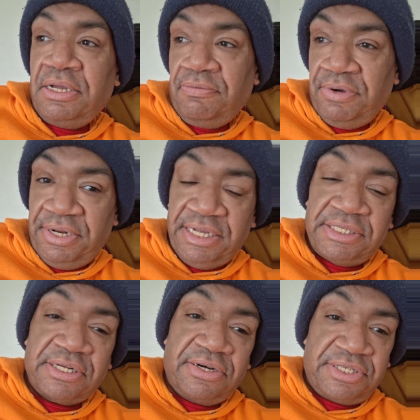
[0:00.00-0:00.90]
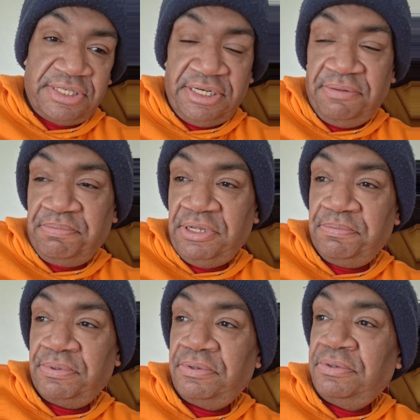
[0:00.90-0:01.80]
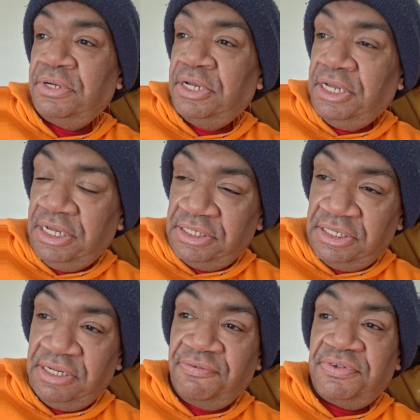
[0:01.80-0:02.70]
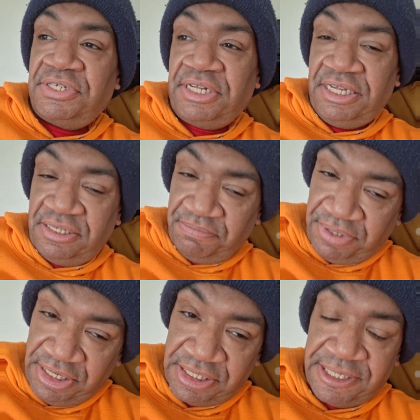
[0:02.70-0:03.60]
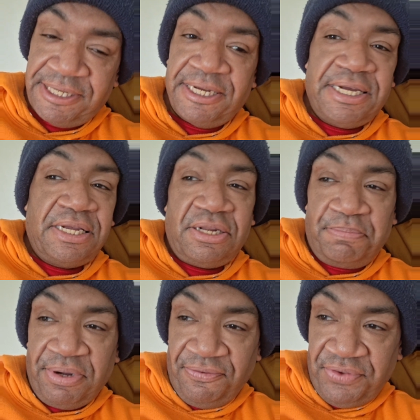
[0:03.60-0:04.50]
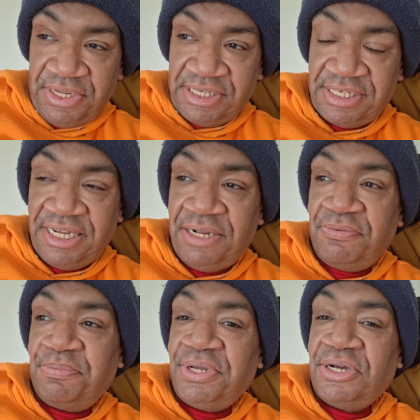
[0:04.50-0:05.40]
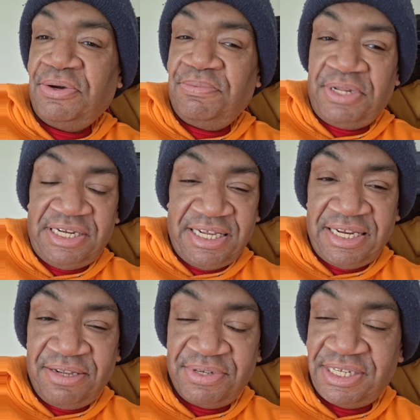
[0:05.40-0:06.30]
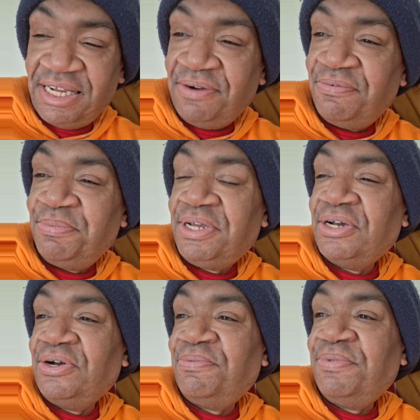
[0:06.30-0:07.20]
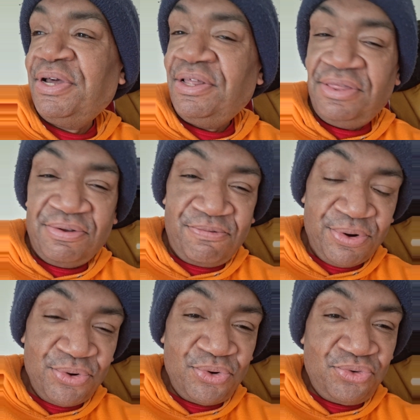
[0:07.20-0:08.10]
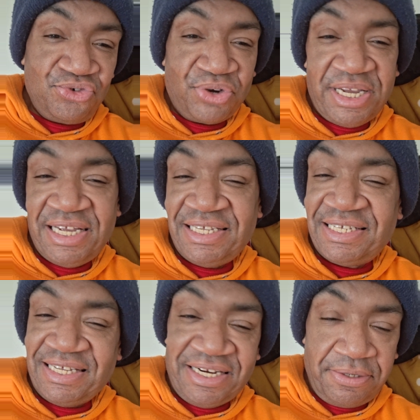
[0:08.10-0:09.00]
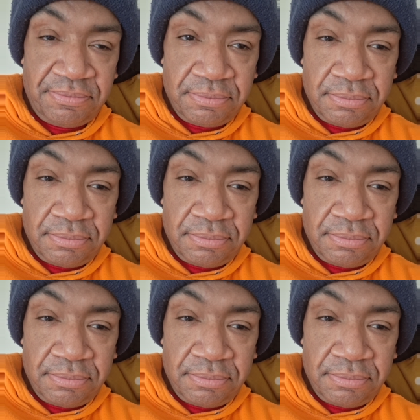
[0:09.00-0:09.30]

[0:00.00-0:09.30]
when they start sending people into different states and places. The Puffy estate will become, the Diddy estate will become the World Trade Center.